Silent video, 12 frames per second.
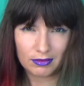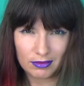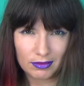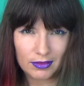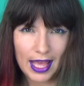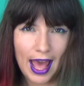
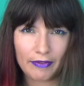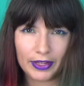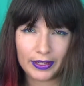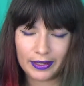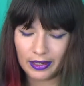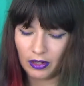
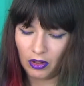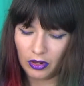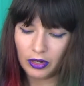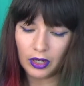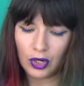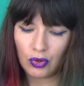having
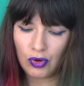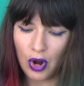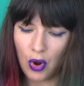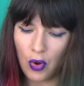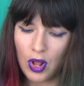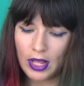color
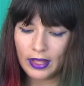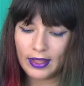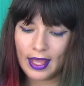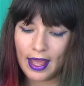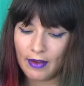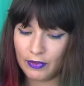row,
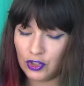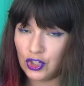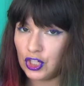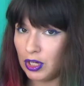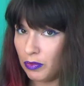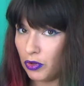they have a
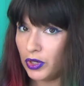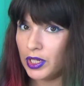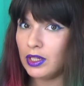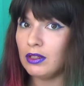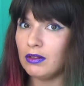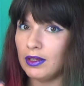
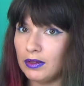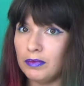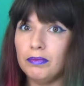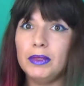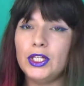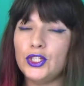shimmery, like
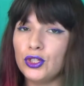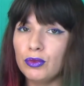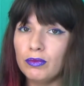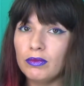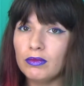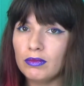
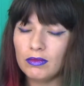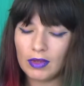medium